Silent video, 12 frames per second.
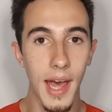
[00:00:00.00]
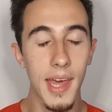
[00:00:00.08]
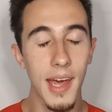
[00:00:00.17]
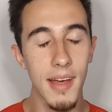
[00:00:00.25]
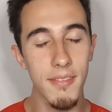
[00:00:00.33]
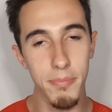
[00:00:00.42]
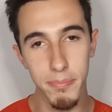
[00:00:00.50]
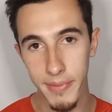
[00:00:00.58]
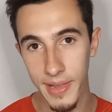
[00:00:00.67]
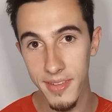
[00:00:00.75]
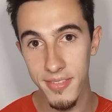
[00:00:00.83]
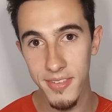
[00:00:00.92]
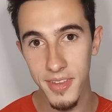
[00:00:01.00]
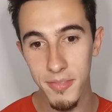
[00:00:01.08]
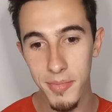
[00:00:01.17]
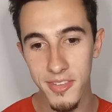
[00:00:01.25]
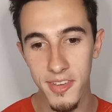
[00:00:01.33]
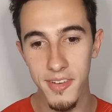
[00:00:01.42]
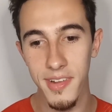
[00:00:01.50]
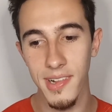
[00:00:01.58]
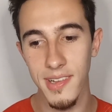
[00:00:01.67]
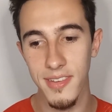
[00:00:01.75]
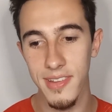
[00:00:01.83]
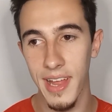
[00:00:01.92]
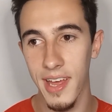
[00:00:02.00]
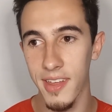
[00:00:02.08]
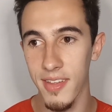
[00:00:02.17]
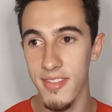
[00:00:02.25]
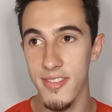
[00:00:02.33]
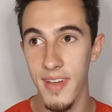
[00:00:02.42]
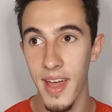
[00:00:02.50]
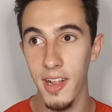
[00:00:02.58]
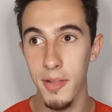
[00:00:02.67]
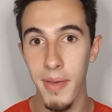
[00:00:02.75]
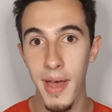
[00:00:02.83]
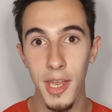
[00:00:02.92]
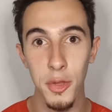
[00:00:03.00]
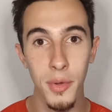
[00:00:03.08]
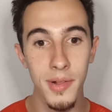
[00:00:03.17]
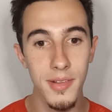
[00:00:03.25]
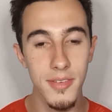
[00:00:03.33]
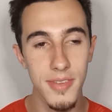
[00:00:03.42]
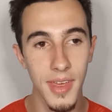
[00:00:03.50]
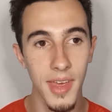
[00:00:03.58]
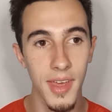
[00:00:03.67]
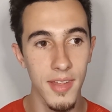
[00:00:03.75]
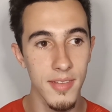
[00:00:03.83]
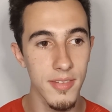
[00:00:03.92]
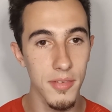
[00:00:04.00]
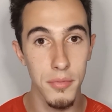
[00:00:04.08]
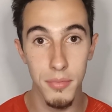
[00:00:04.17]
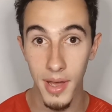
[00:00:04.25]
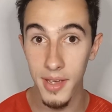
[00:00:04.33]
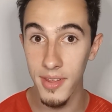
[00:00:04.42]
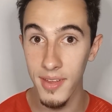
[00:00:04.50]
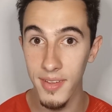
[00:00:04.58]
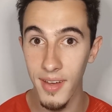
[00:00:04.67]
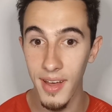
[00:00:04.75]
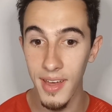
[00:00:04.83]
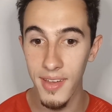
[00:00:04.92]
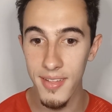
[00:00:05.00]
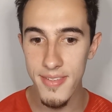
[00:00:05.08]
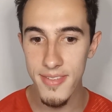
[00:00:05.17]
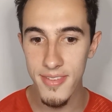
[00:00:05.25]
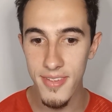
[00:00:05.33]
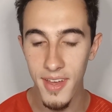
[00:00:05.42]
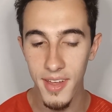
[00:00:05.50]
I have plenty of materials like style manuals and writing guides